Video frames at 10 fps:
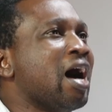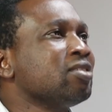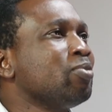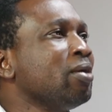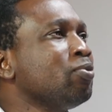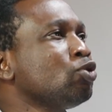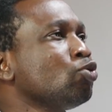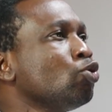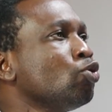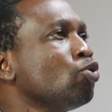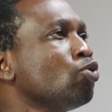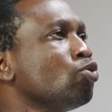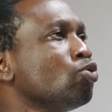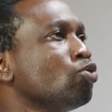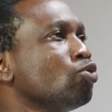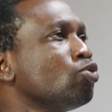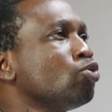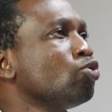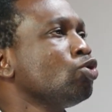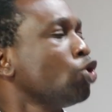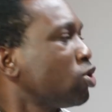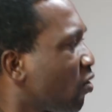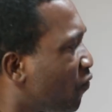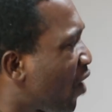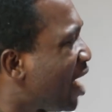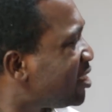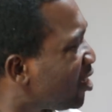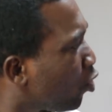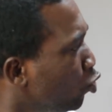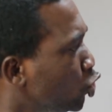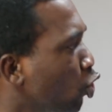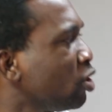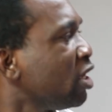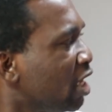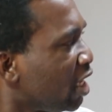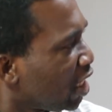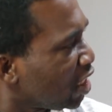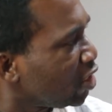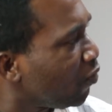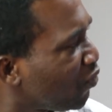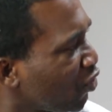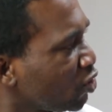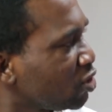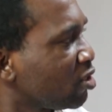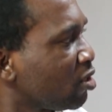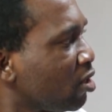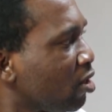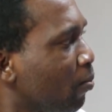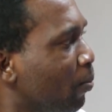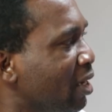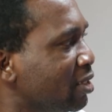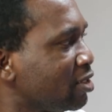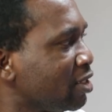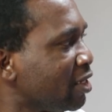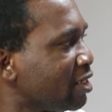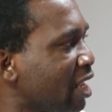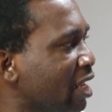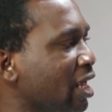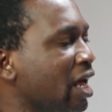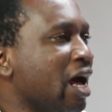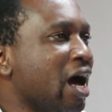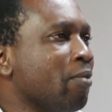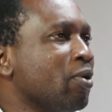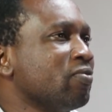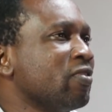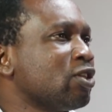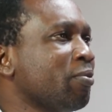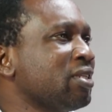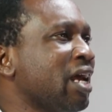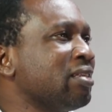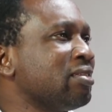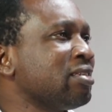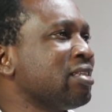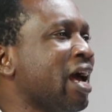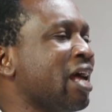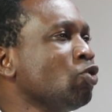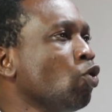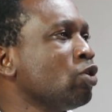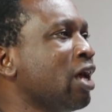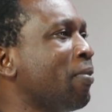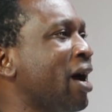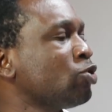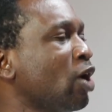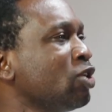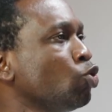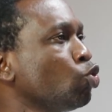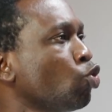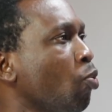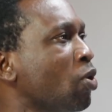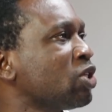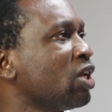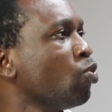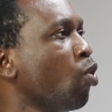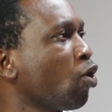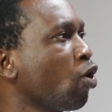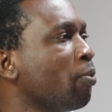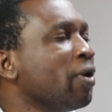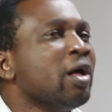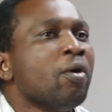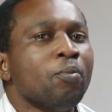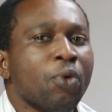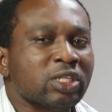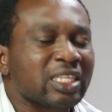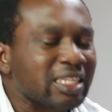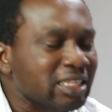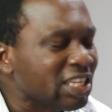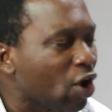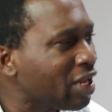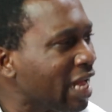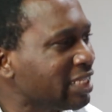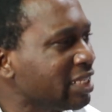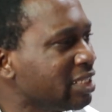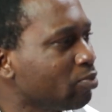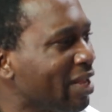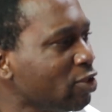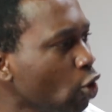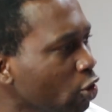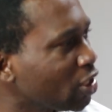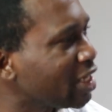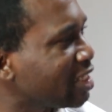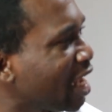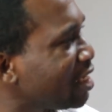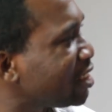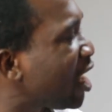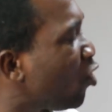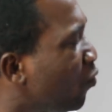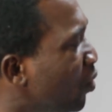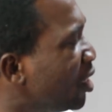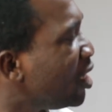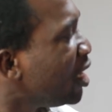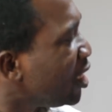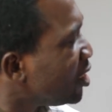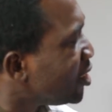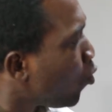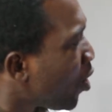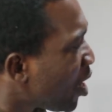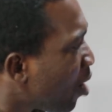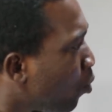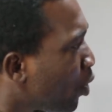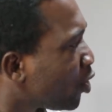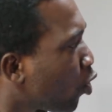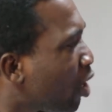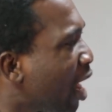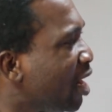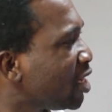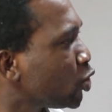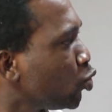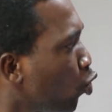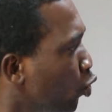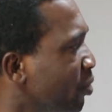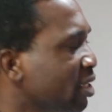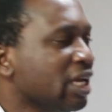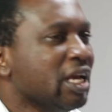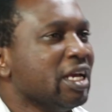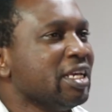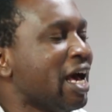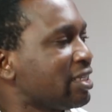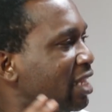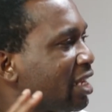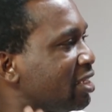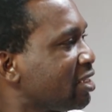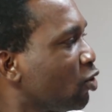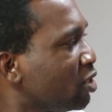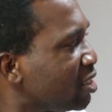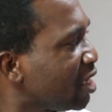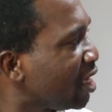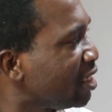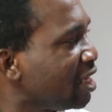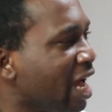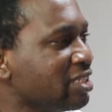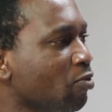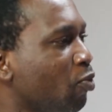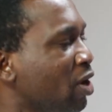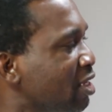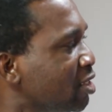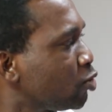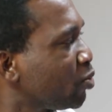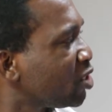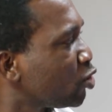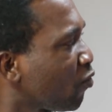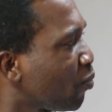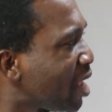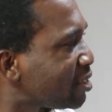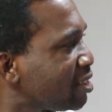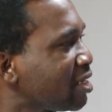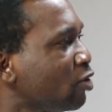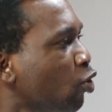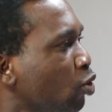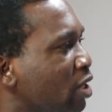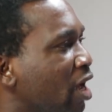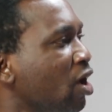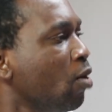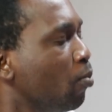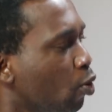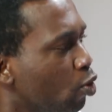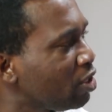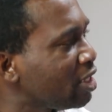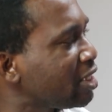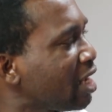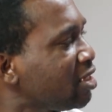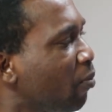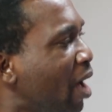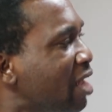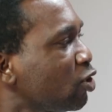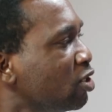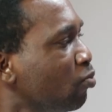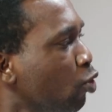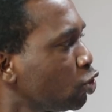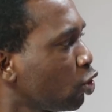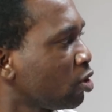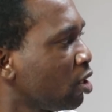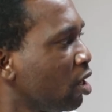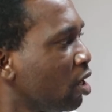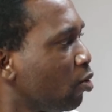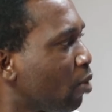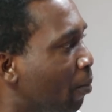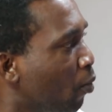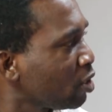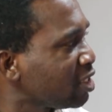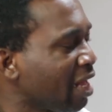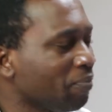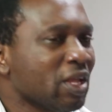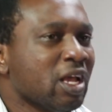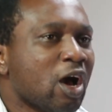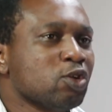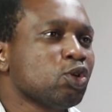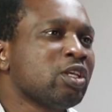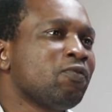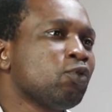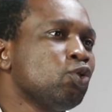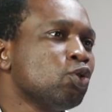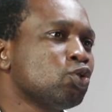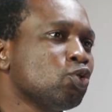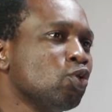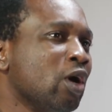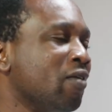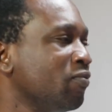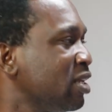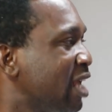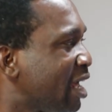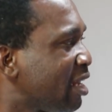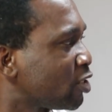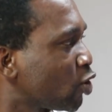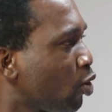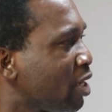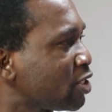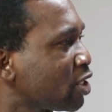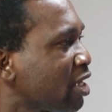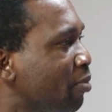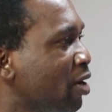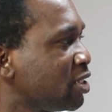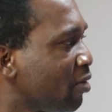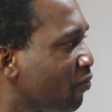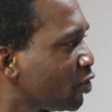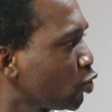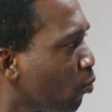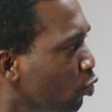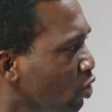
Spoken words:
has been able to justify his inclusion in the front place. You understand? But with somebody I think that I know that might actually do so much at the World Cup, but the other teams might not understand his style of play, is the Wenger boy called Alex Iwobi. He has tactics on his head, he has the play, the springs of passes and all that. But who understands the pass and the motion? Among them, I also give kudos to the guy that scored. That's talking about Victor